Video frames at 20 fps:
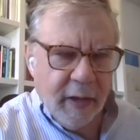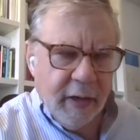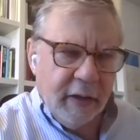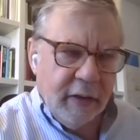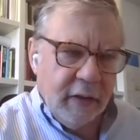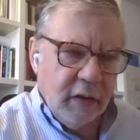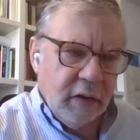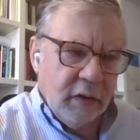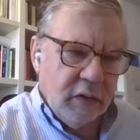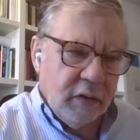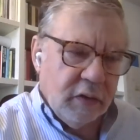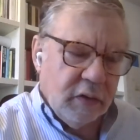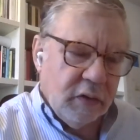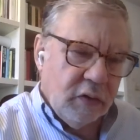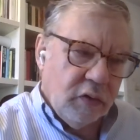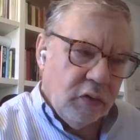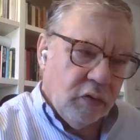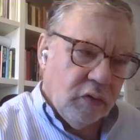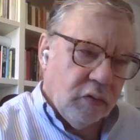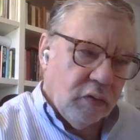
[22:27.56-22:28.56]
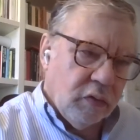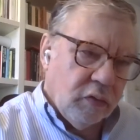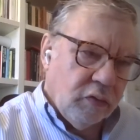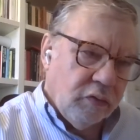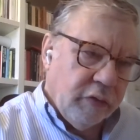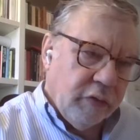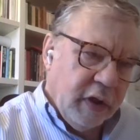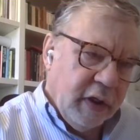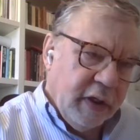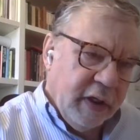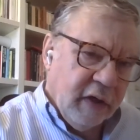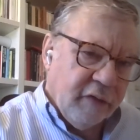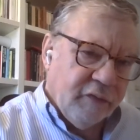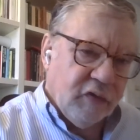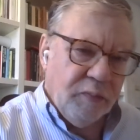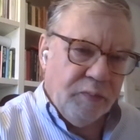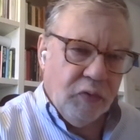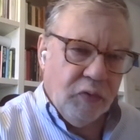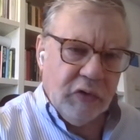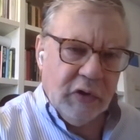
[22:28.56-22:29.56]
And you really have
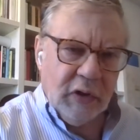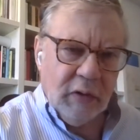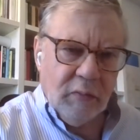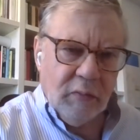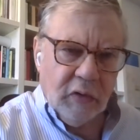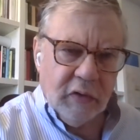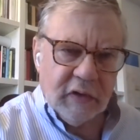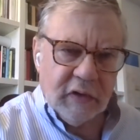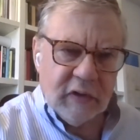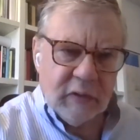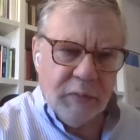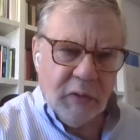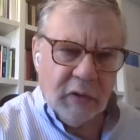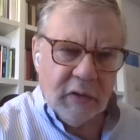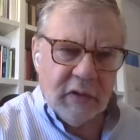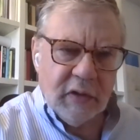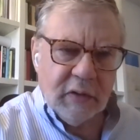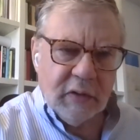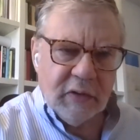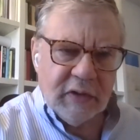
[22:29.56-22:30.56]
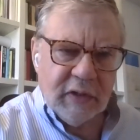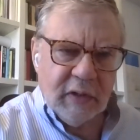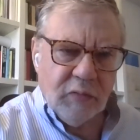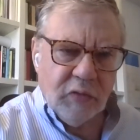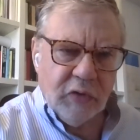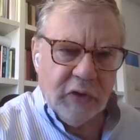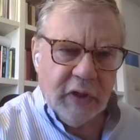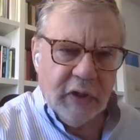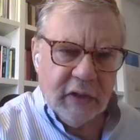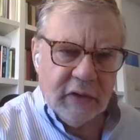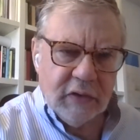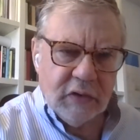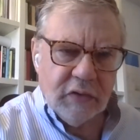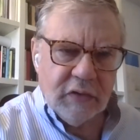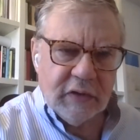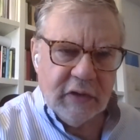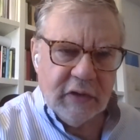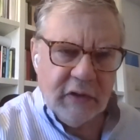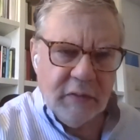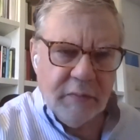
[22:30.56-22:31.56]
to put them on the spot that somebody has to
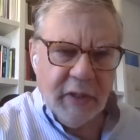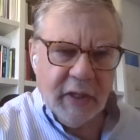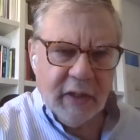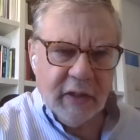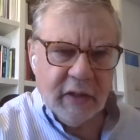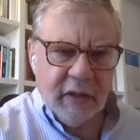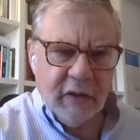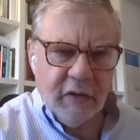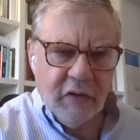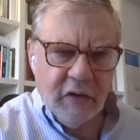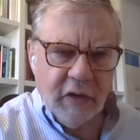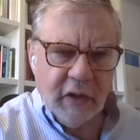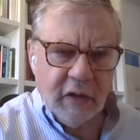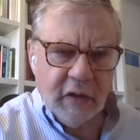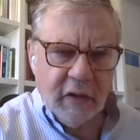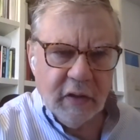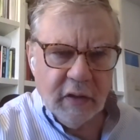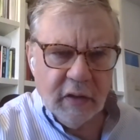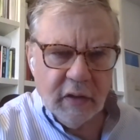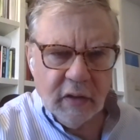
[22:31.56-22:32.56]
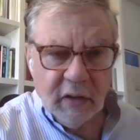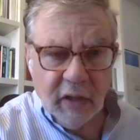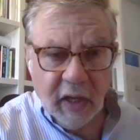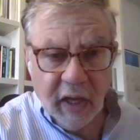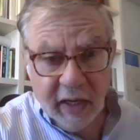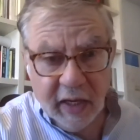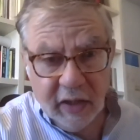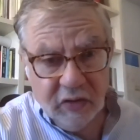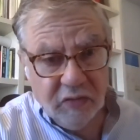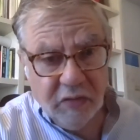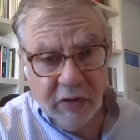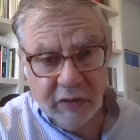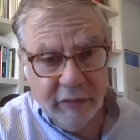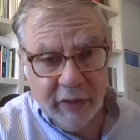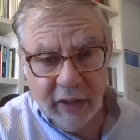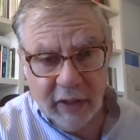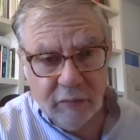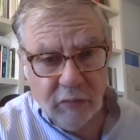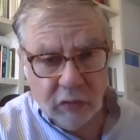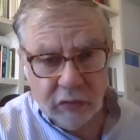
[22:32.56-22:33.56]
sit back and think, A, do I
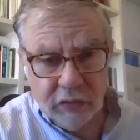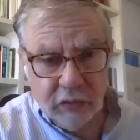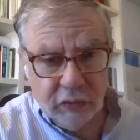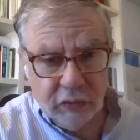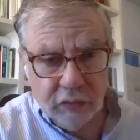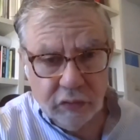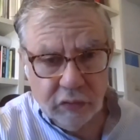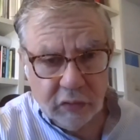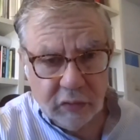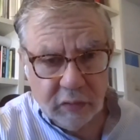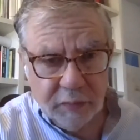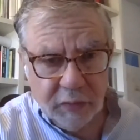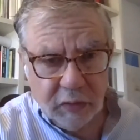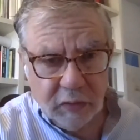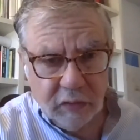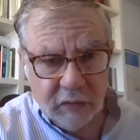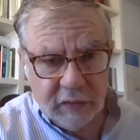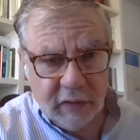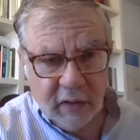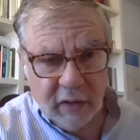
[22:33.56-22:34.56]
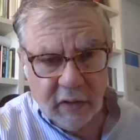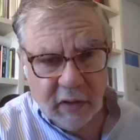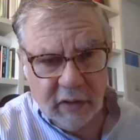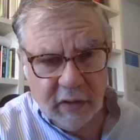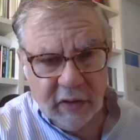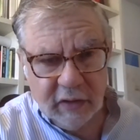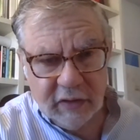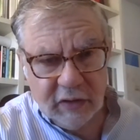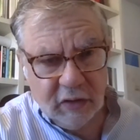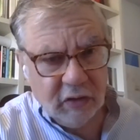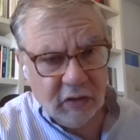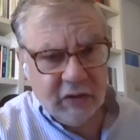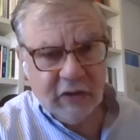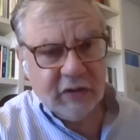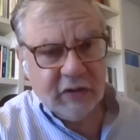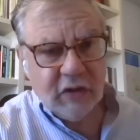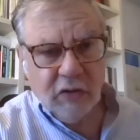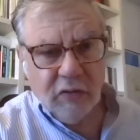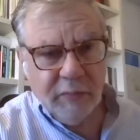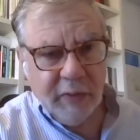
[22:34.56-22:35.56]
really want to do it? Because it's not
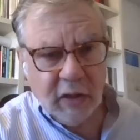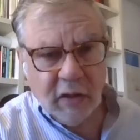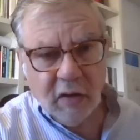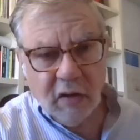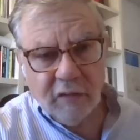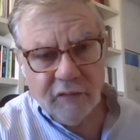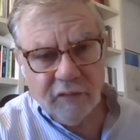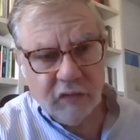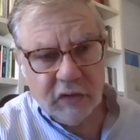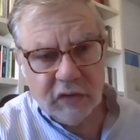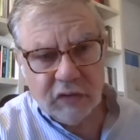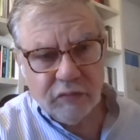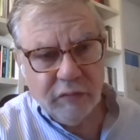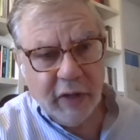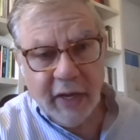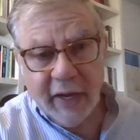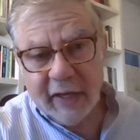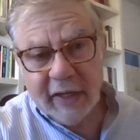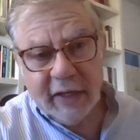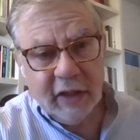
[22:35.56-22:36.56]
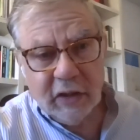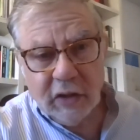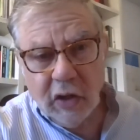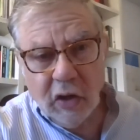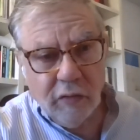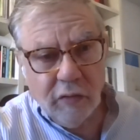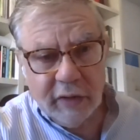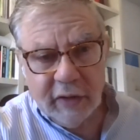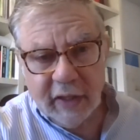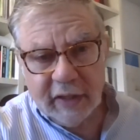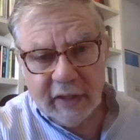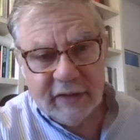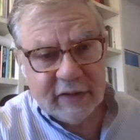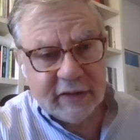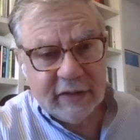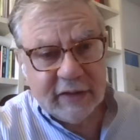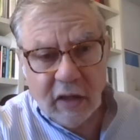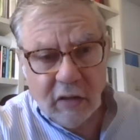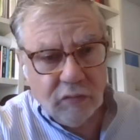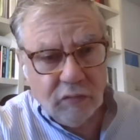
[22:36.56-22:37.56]
just going to be a conference where I can go and they
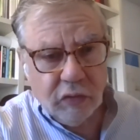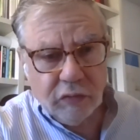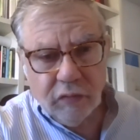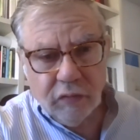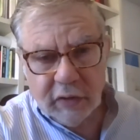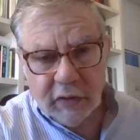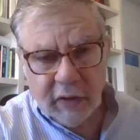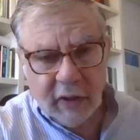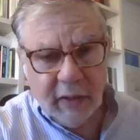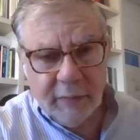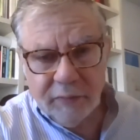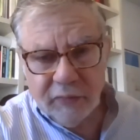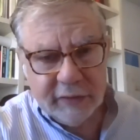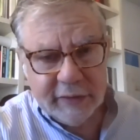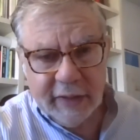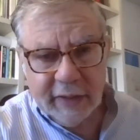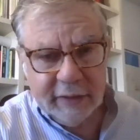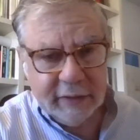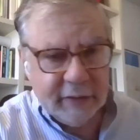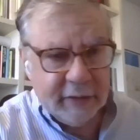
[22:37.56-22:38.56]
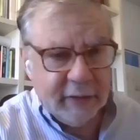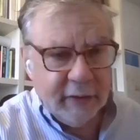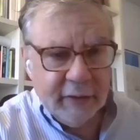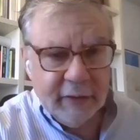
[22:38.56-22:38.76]
stuck with what I present.